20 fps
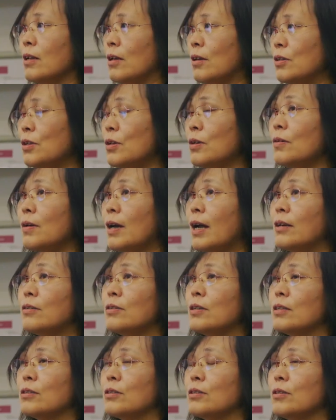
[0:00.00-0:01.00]
a new
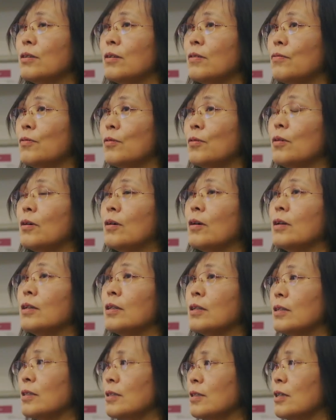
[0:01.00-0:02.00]
areas for
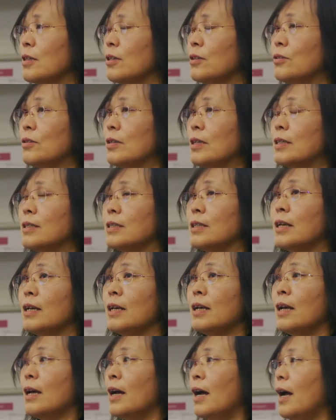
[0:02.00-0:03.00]
the surgeries.
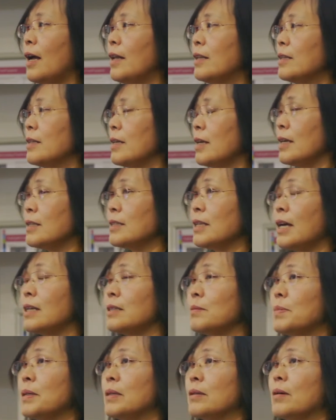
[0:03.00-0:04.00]
And it
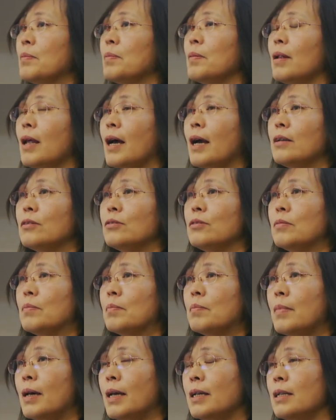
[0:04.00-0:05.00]
has been applied to
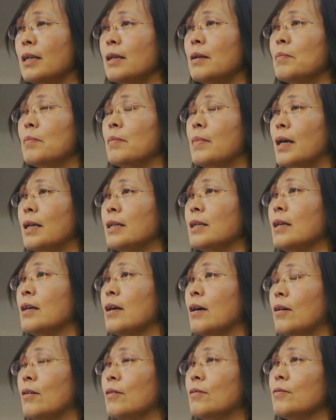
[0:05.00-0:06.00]
many,
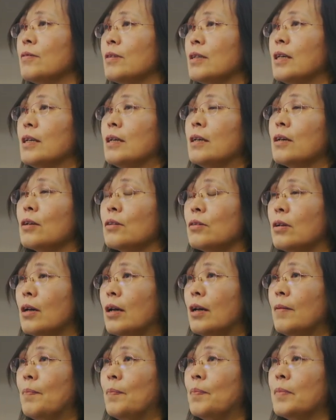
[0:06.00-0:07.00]
many of the
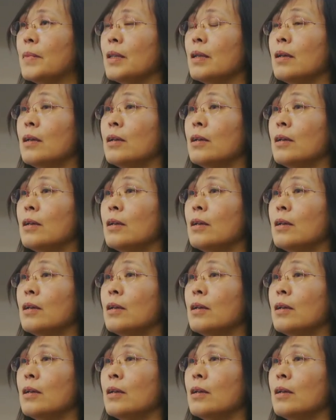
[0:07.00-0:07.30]
um,